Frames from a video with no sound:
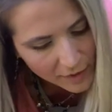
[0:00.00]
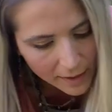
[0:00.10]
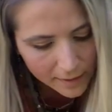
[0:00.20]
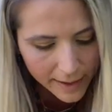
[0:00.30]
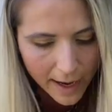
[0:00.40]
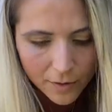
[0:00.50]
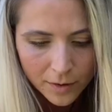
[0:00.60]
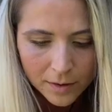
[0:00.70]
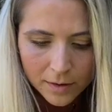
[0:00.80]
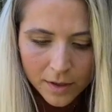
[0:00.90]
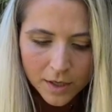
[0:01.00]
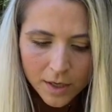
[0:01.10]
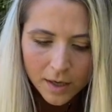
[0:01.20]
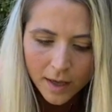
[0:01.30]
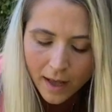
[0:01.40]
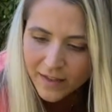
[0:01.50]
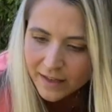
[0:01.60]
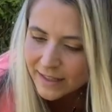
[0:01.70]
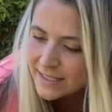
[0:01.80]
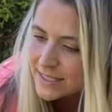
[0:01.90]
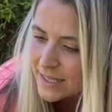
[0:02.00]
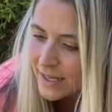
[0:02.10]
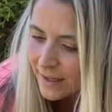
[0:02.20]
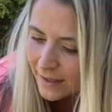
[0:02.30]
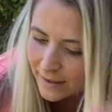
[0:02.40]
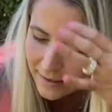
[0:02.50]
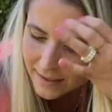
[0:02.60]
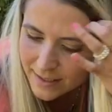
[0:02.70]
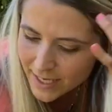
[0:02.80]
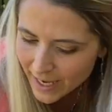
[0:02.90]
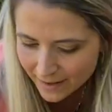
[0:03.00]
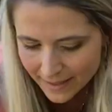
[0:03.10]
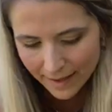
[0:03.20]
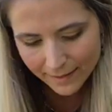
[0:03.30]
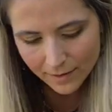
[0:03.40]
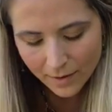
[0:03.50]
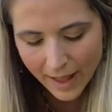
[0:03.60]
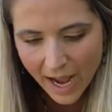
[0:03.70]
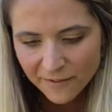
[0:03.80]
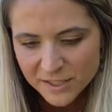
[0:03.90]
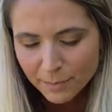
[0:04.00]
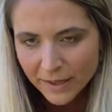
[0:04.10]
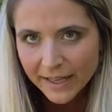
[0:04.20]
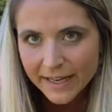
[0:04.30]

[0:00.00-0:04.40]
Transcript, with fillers: hand down and then let's take that little half split,